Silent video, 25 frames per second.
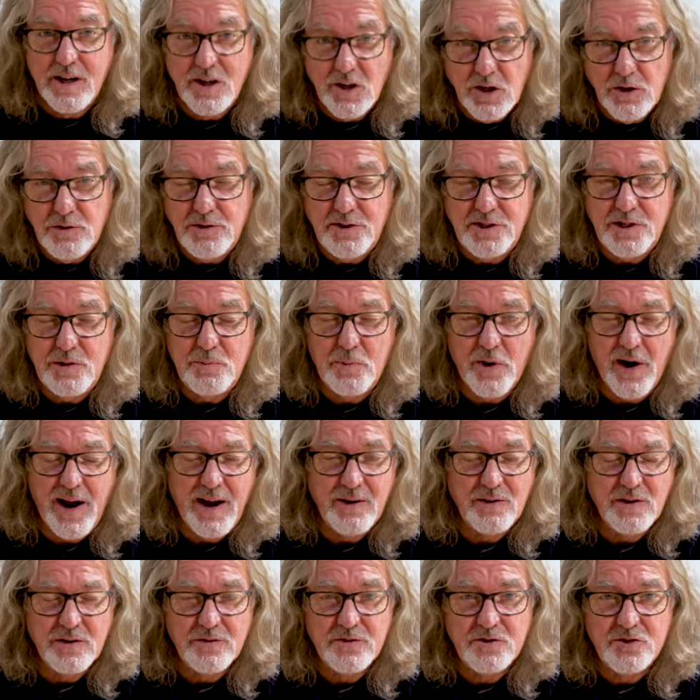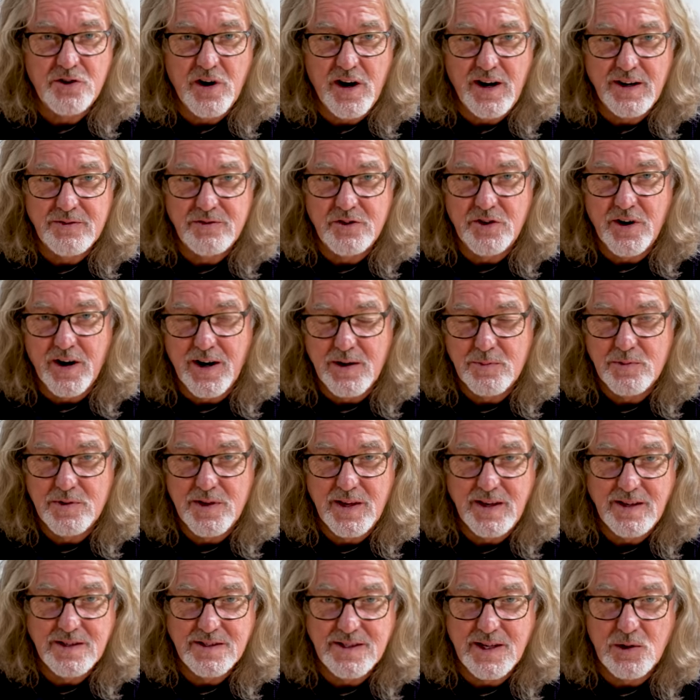Lucy Brown of DriveTribe
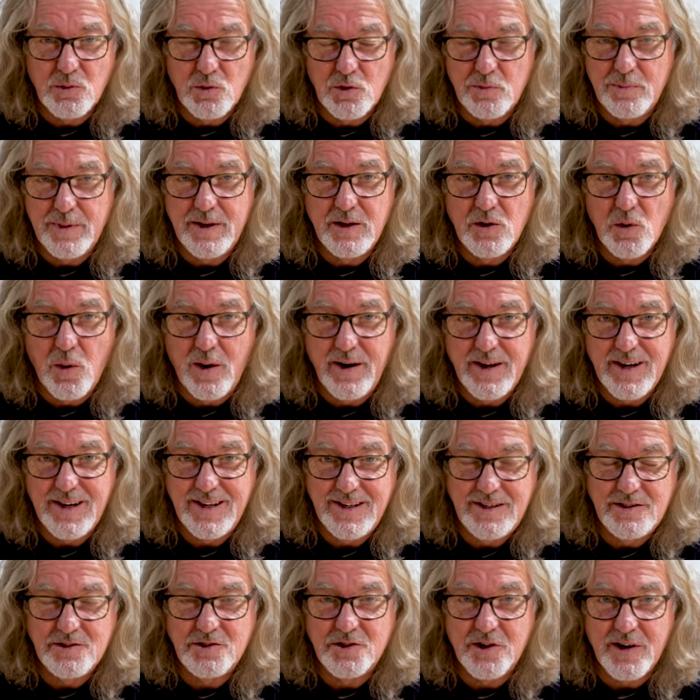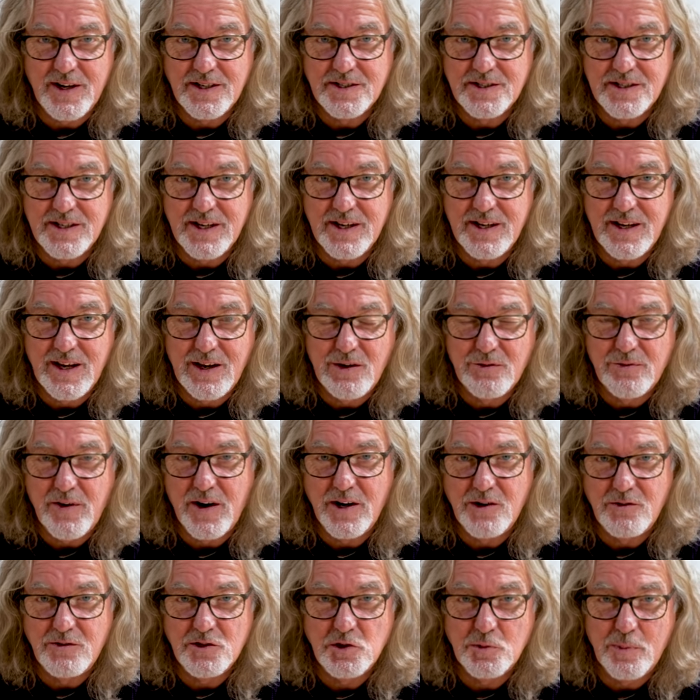thinks it would be quite interesting if
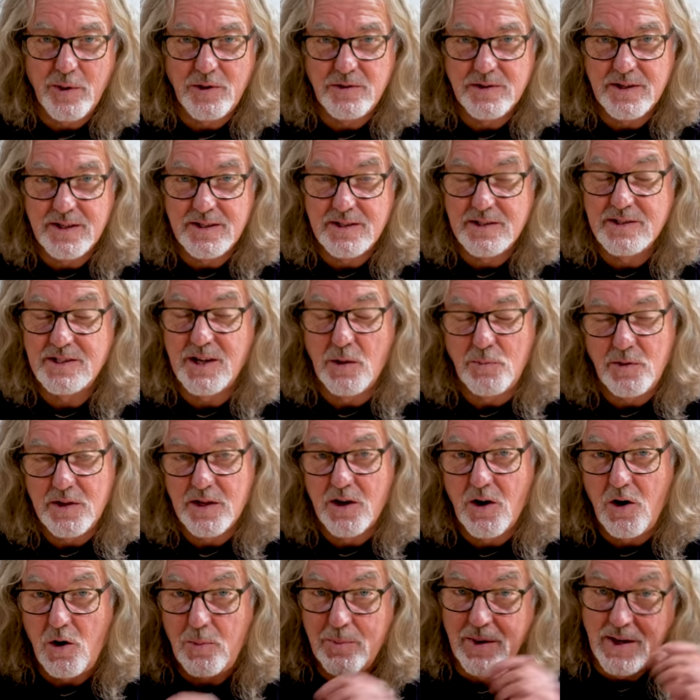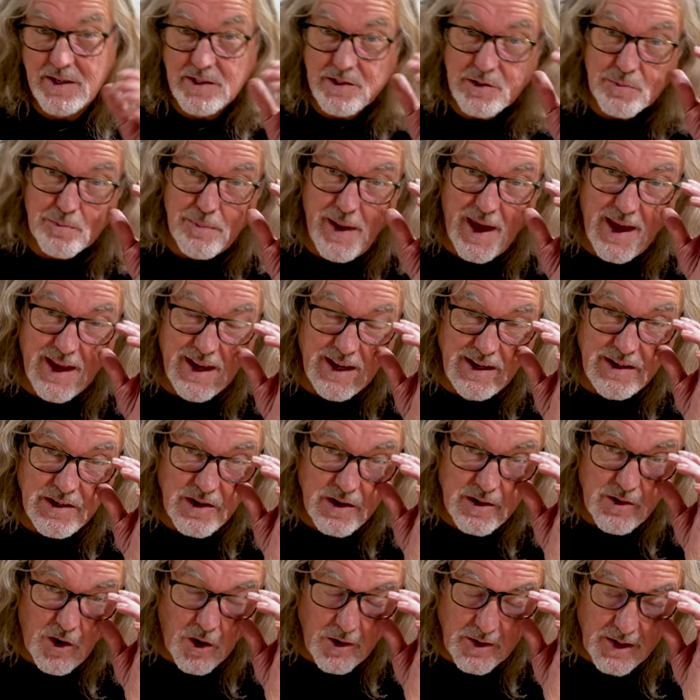I responded to some of the comments
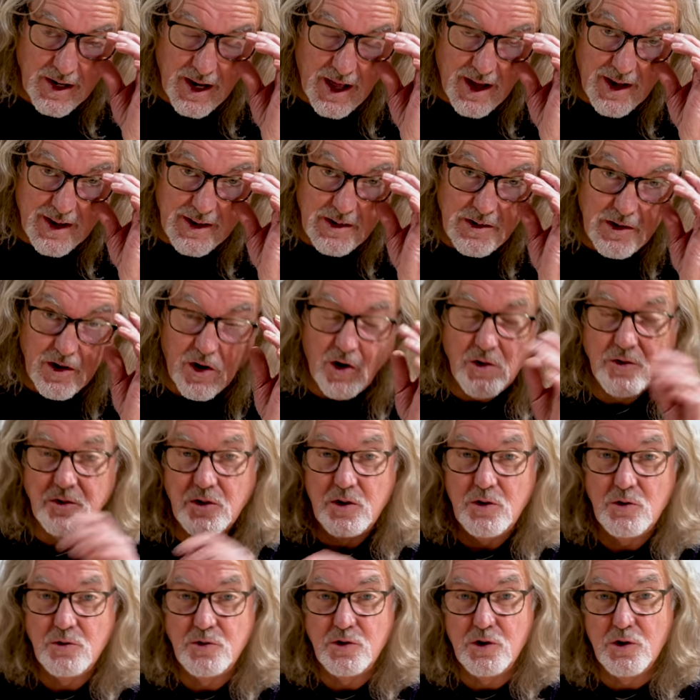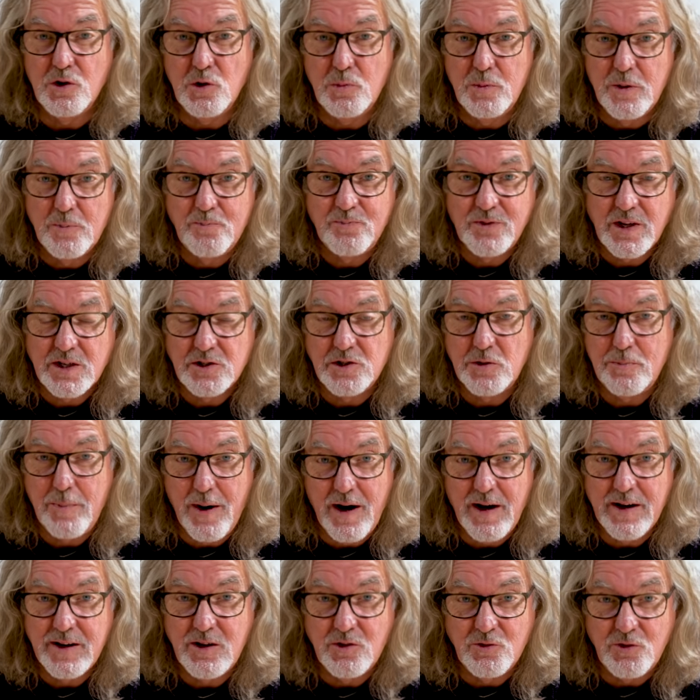made online on YouTube to
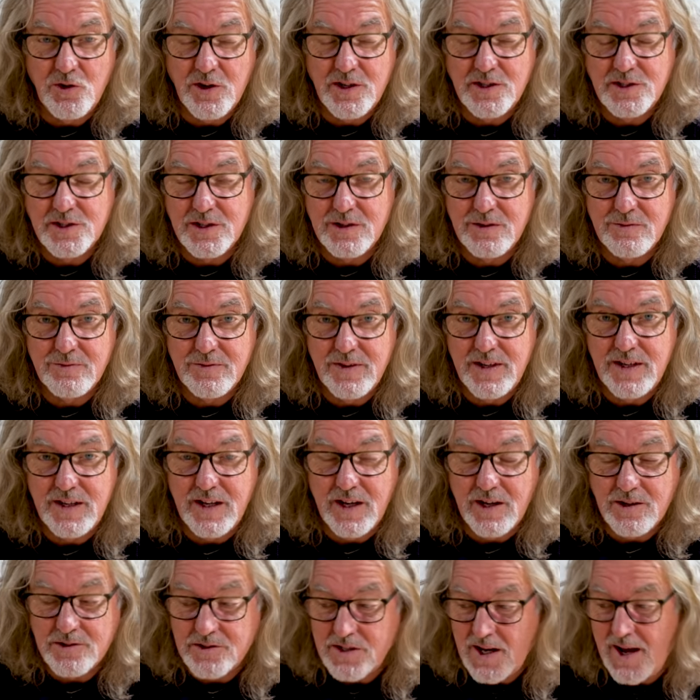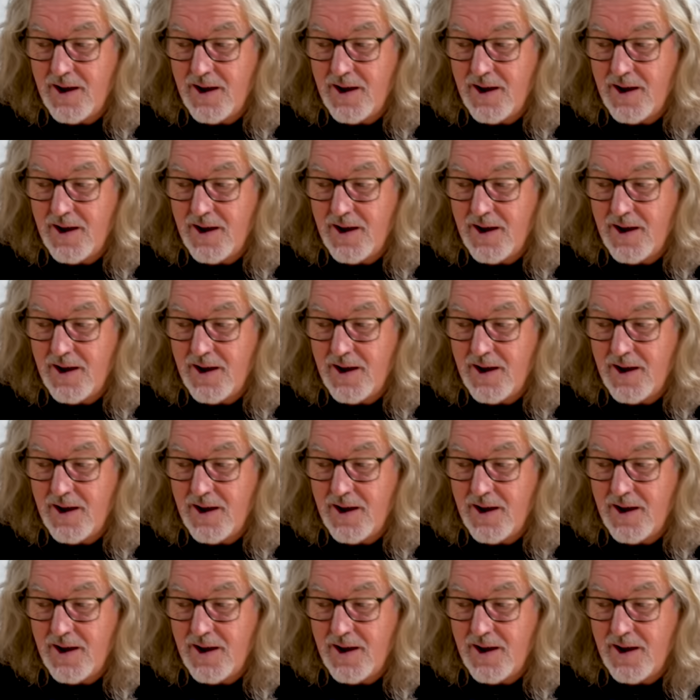my recent videos.